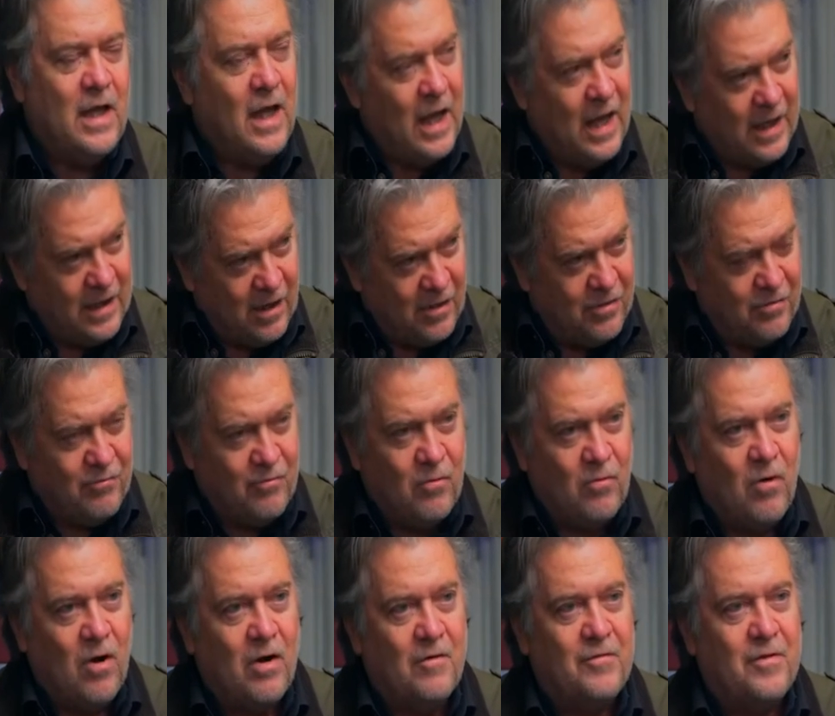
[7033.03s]
And he threw
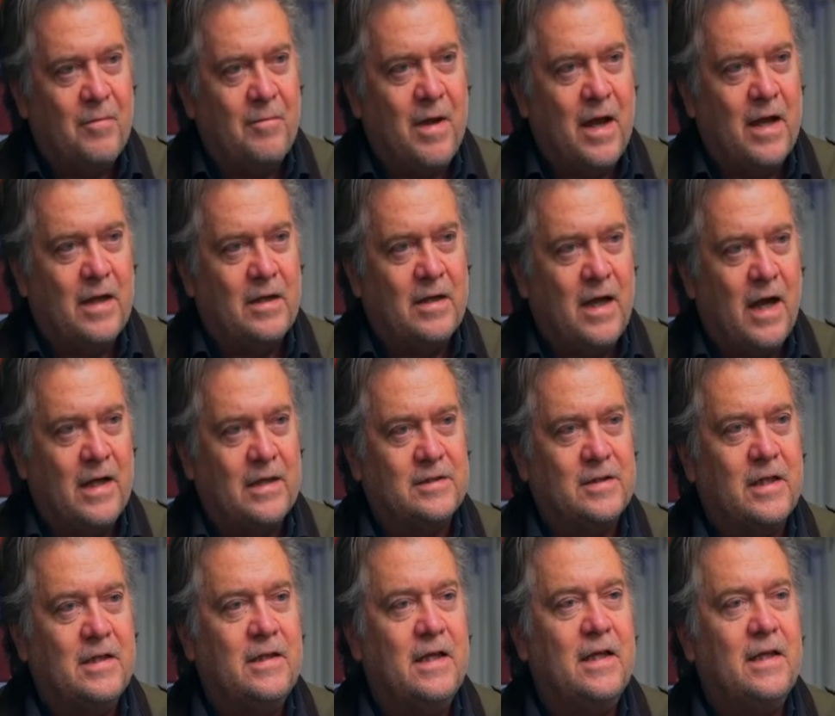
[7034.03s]
off the bad guys.
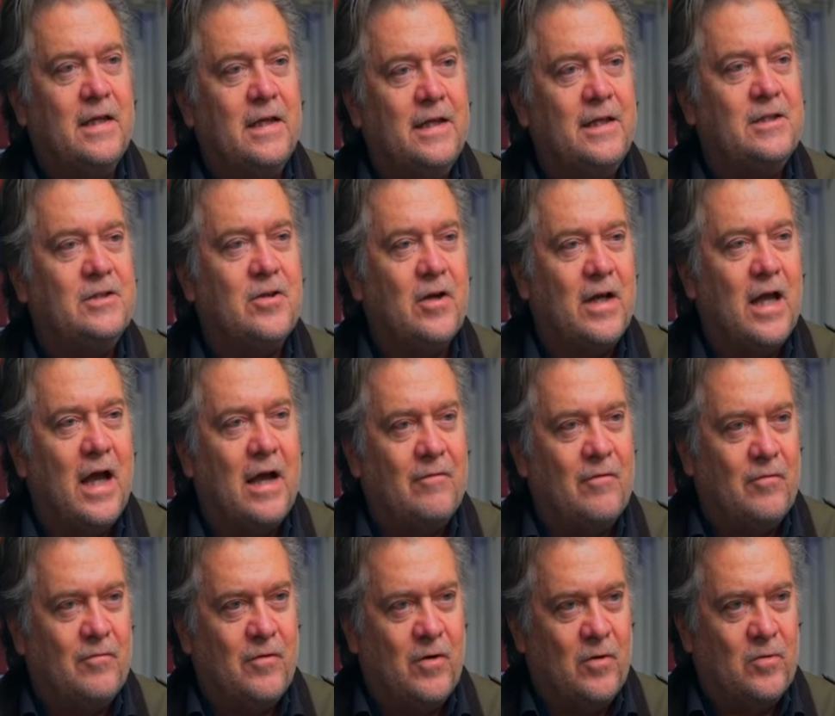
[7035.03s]
And then he's going to have a
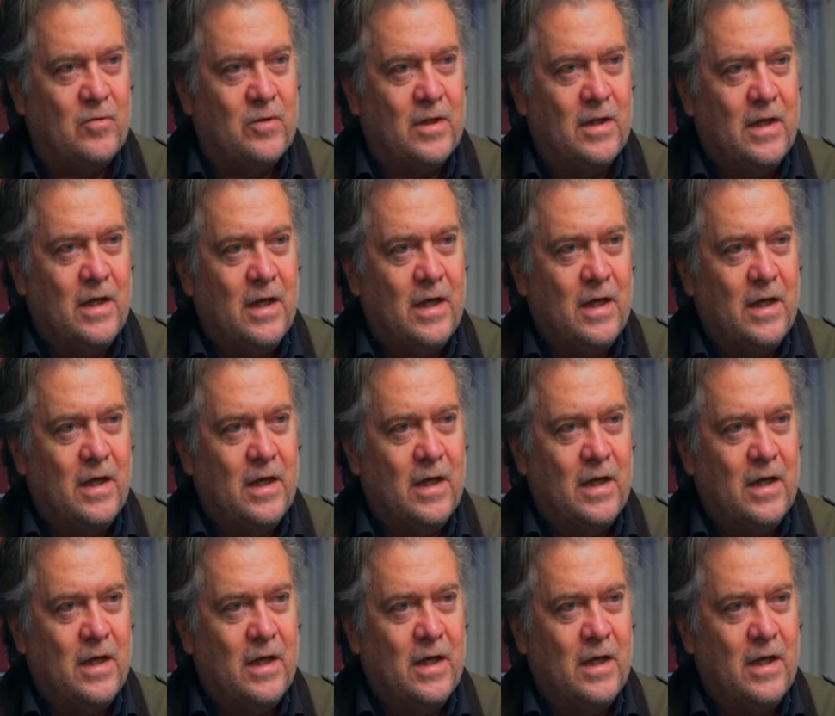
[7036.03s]
vote.